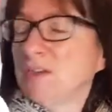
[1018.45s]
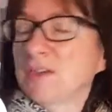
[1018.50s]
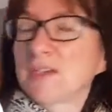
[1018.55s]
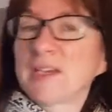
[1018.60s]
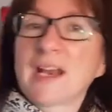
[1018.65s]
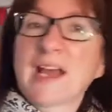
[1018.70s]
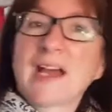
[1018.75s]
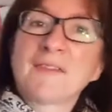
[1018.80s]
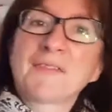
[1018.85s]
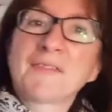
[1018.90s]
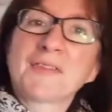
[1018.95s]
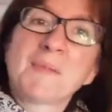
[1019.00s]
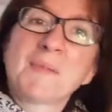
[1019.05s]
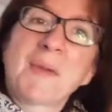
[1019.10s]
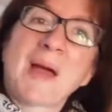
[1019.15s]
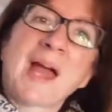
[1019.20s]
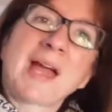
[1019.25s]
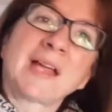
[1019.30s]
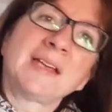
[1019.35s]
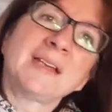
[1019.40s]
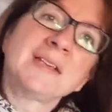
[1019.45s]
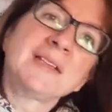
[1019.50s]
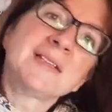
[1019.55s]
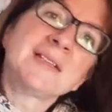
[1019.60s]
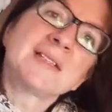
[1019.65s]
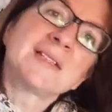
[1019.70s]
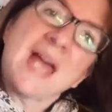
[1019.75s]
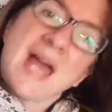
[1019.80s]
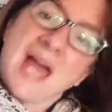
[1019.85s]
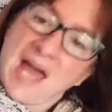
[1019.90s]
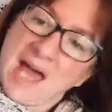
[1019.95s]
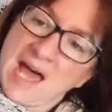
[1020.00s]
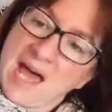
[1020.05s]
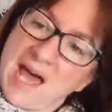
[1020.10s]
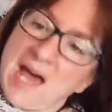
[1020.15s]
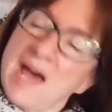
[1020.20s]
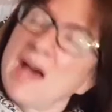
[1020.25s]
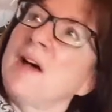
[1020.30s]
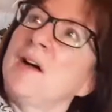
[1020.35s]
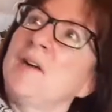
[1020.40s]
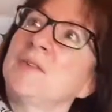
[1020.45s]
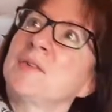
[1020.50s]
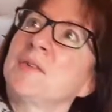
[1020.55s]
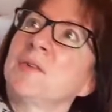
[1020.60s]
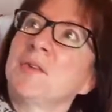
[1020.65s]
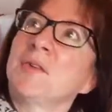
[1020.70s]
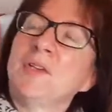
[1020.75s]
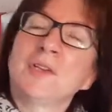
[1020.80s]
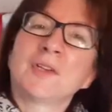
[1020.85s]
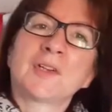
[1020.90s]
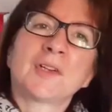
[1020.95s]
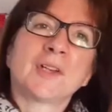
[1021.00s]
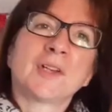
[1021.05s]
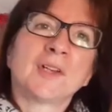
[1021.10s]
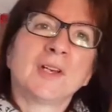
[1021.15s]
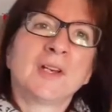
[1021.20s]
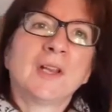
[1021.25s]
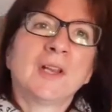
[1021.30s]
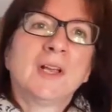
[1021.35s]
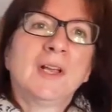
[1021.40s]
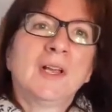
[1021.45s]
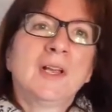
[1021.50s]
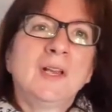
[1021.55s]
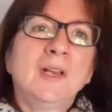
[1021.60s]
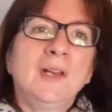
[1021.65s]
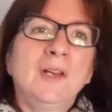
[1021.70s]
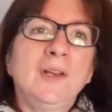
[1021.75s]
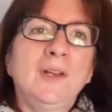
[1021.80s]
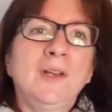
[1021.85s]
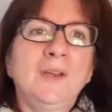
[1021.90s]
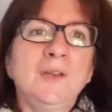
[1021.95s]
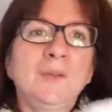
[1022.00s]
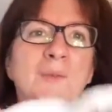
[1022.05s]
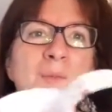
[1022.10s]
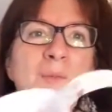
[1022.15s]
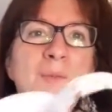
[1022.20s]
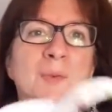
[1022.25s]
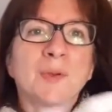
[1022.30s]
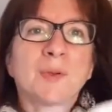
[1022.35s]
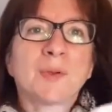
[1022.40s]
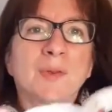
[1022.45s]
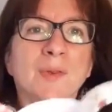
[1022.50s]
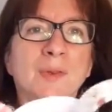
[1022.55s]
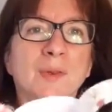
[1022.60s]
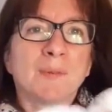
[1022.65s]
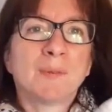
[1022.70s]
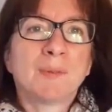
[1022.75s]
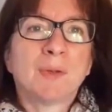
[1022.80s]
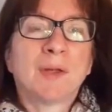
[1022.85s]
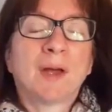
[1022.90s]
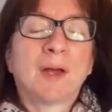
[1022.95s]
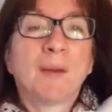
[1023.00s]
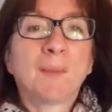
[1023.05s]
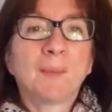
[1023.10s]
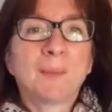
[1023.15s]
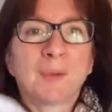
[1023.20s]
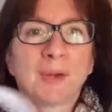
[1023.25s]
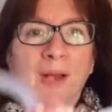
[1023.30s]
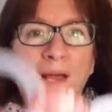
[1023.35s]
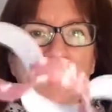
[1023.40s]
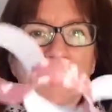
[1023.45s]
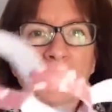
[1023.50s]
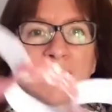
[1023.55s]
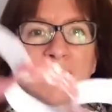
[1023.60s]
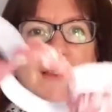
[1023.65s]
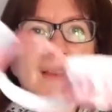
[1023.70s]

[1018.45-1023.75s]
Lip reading: you can have them hanging down, or you can loop them up like